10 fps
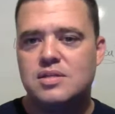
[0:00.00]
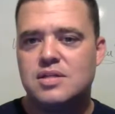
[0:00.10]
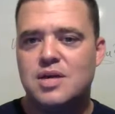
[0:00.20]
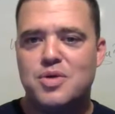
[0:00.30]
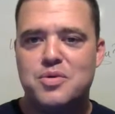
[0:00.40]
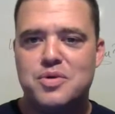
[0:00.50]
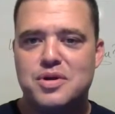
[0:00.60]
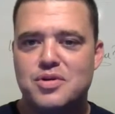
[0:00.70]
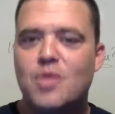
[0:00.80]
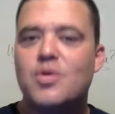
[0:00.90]
that's not what I want
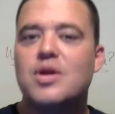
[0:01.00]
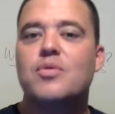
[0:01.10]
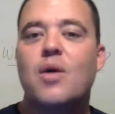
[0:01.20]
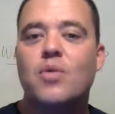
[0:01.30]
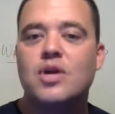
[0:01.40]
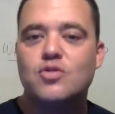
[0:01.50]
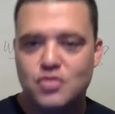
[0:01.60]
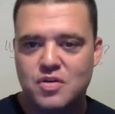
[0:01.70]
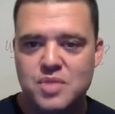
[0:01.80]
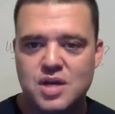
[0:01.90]
to do. I want to I want to do
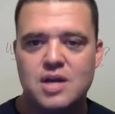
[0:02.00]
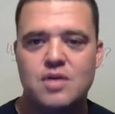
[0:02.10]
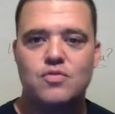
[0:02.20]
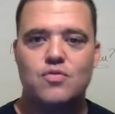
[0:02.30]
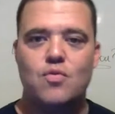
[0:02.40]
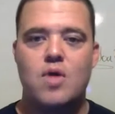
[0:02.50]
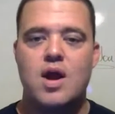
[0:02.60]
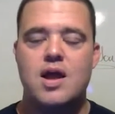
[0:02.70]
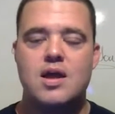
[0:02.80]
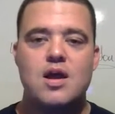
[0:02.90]
something else,
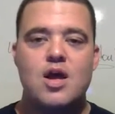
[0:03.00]
right?